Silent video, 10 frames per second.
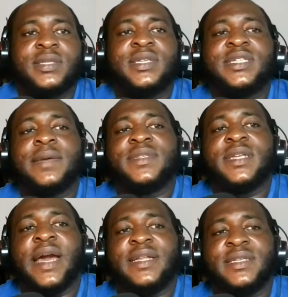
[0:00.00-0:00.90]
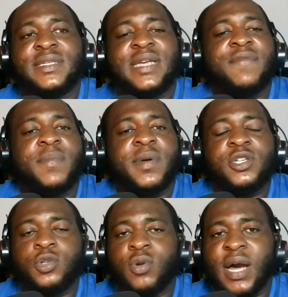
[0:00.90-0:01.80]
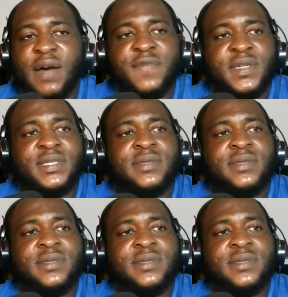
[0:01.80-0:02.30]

This same thing I did, everybody should have it.